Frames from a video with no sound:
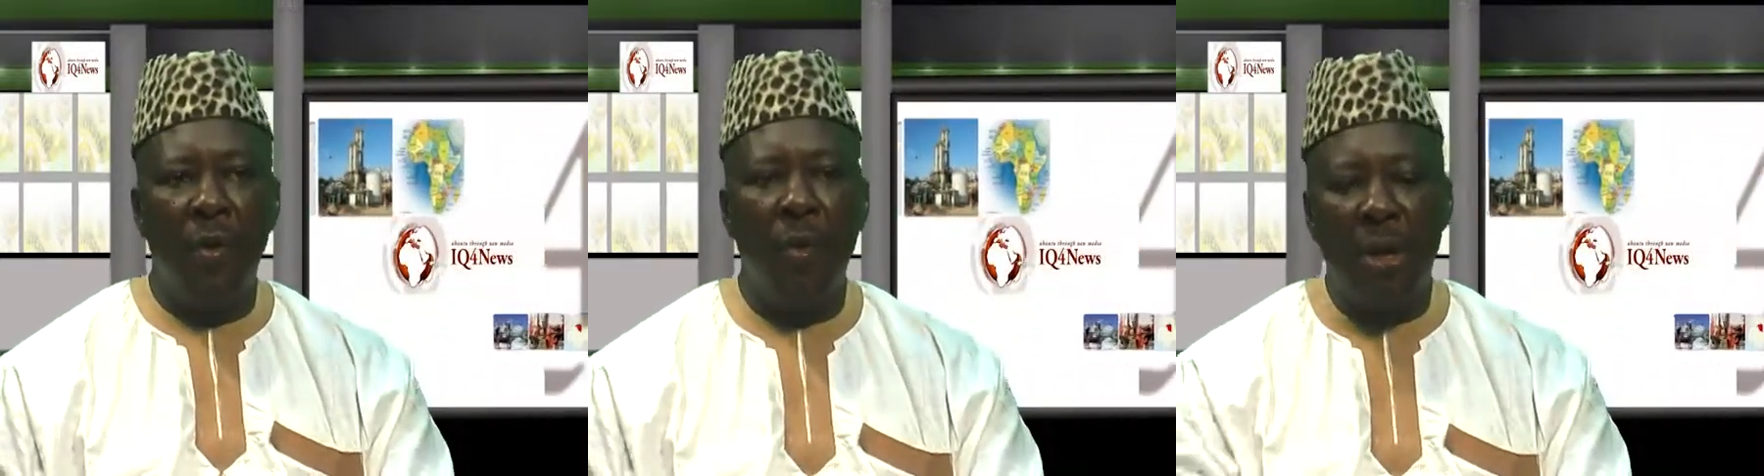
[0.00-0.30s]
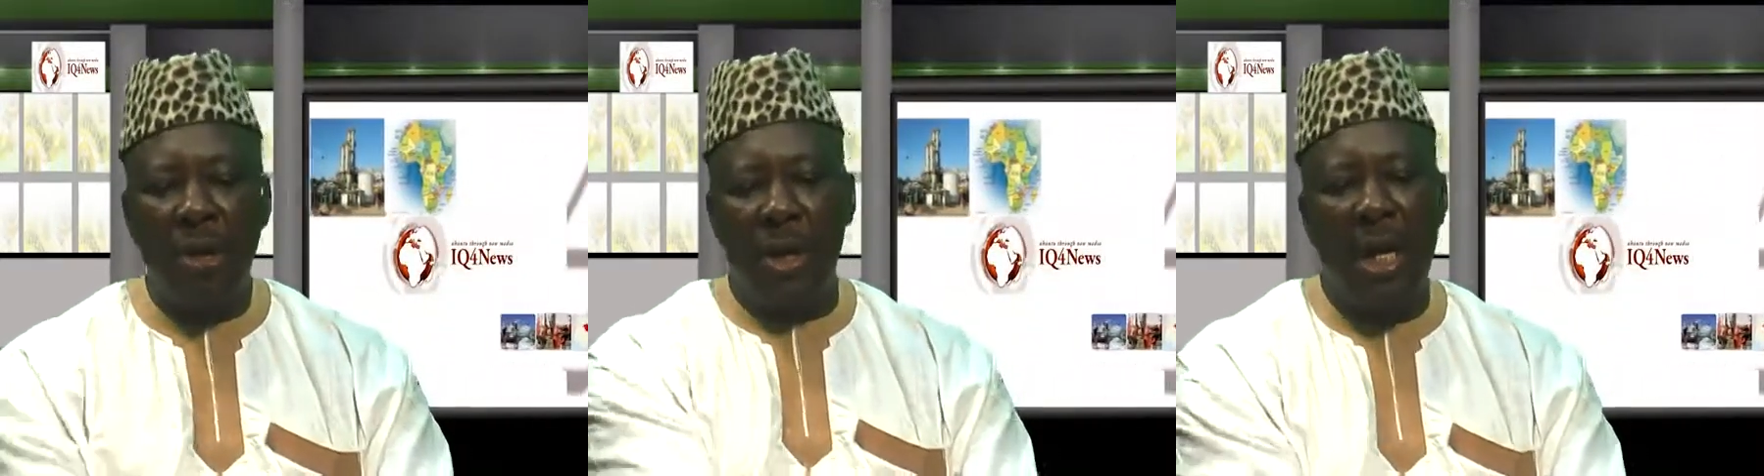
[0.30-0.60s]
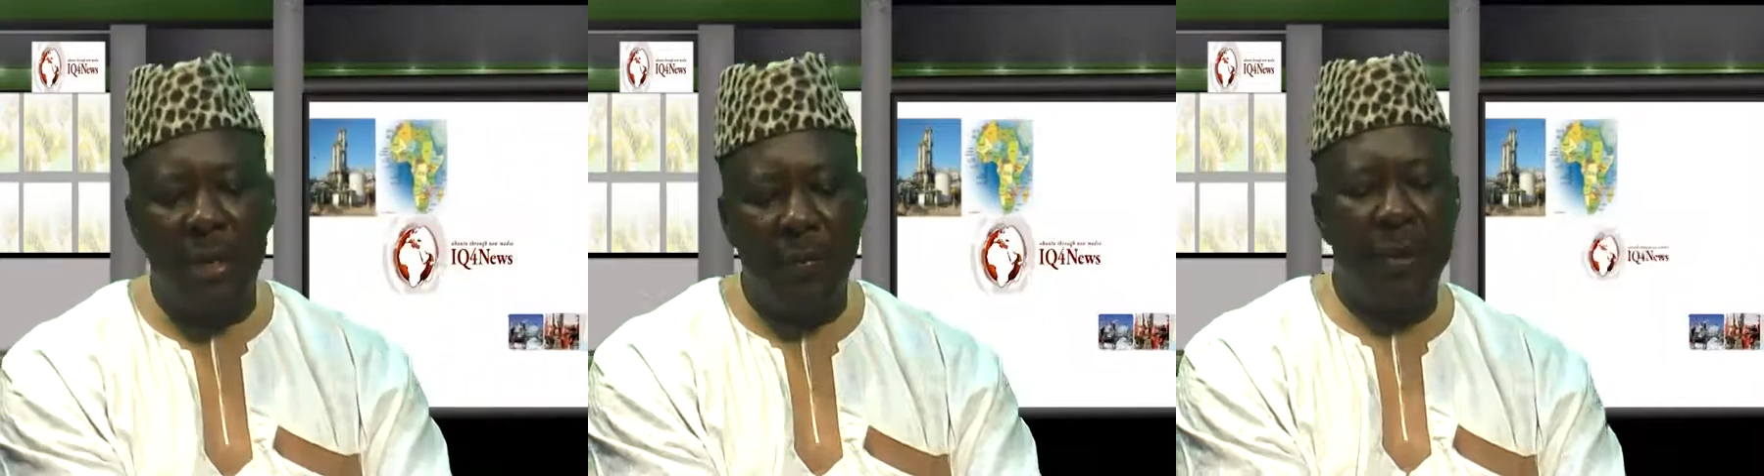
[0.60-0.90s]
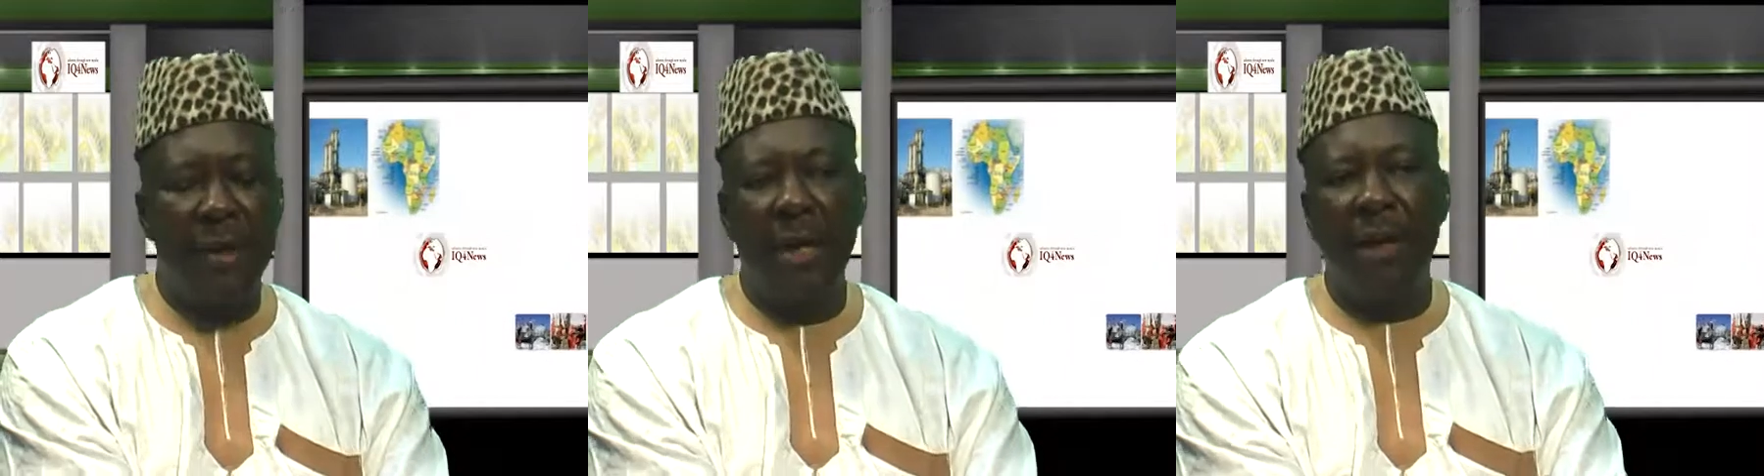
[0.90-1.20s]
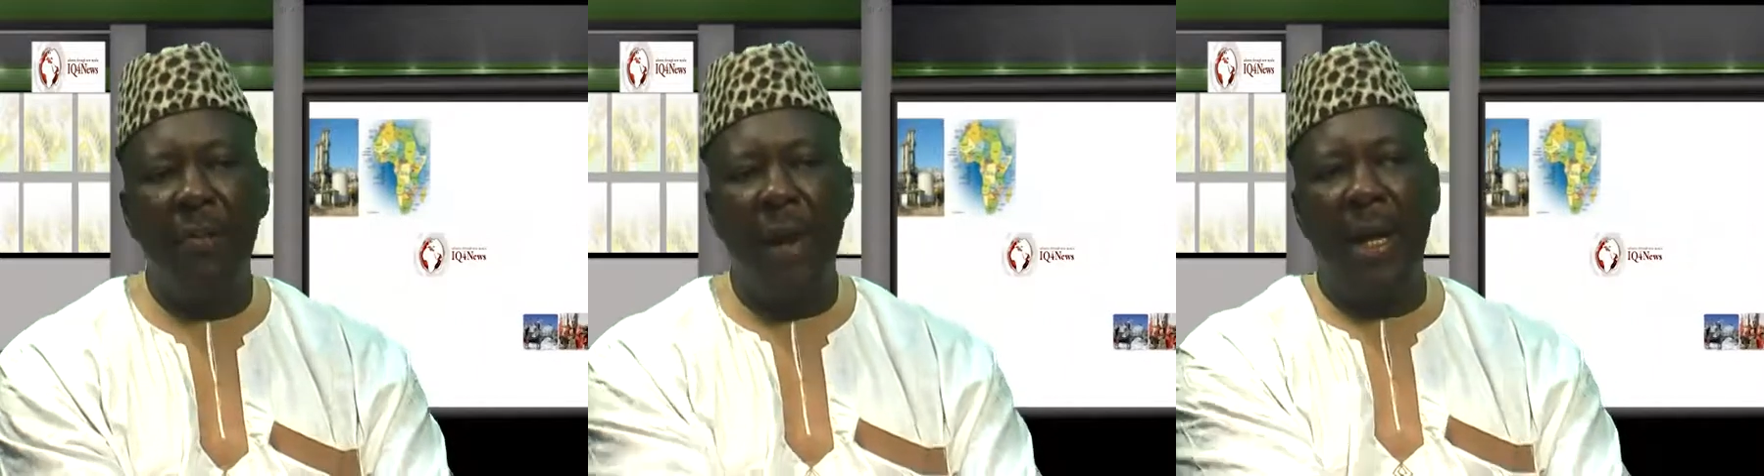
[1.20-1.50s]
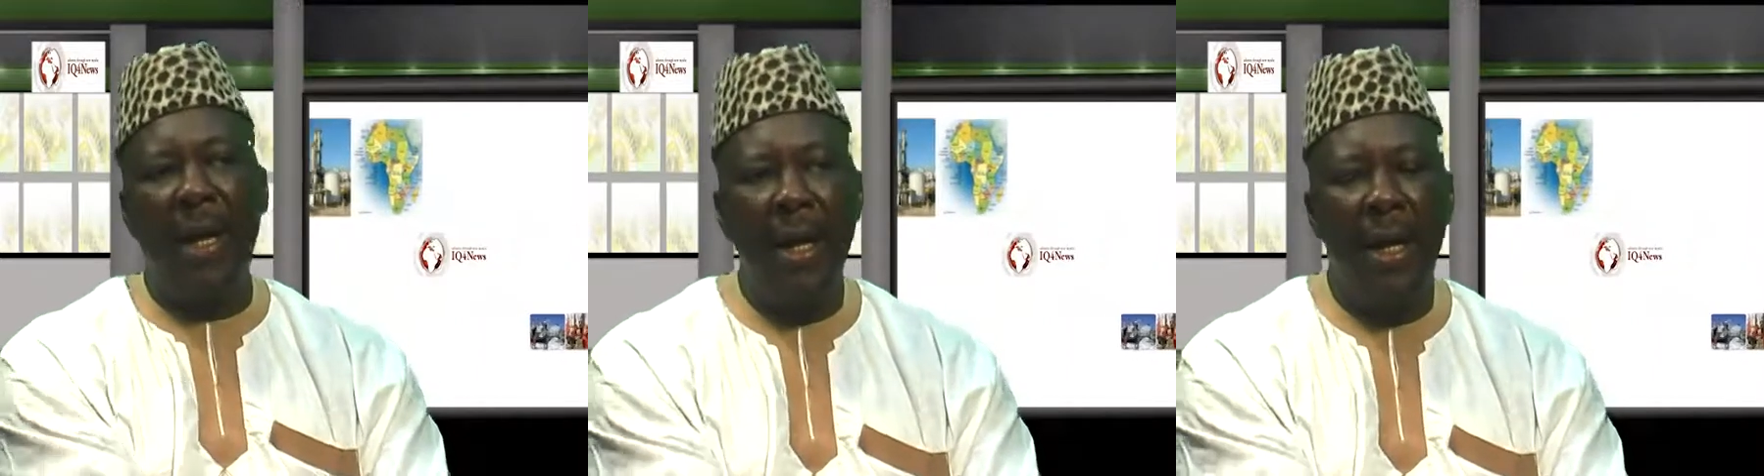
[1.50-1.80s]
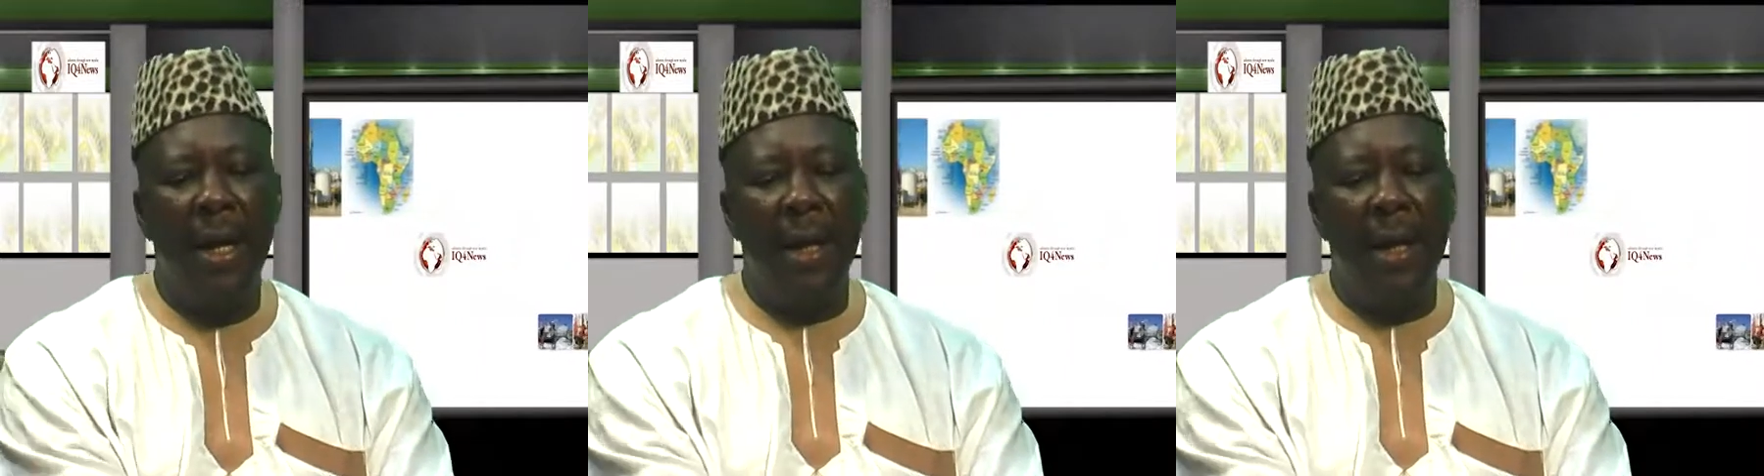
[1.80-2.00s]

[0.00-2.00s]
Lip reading: what has been started by A